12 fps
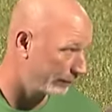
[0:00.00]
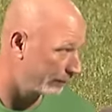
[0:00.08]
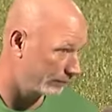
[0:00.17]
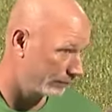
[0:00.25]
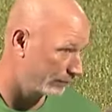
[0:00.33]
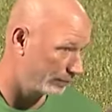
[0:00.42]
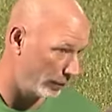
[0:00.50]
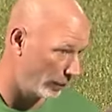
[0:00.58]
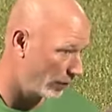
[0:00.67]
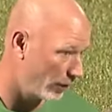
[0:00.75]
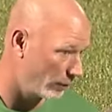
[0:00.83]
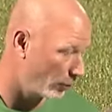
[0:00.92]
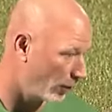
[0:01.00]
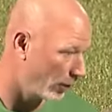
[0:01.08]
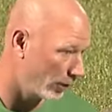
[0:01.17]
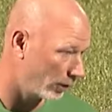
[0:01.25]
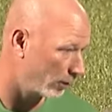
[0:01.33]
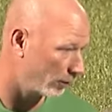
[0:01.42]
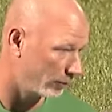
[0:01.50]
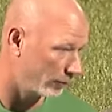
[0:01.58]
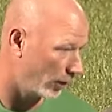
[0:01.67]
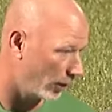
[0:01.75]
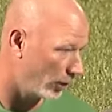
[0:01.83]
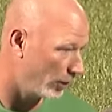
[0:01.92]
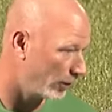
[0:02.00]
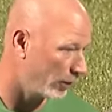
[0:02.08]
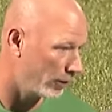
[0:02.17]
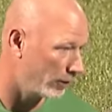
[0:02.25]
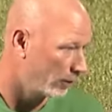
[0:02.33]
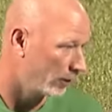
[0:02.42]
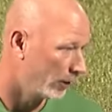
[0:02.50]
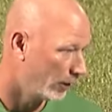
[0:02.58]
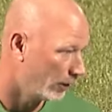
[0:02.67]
they're putting in the work, they're learning,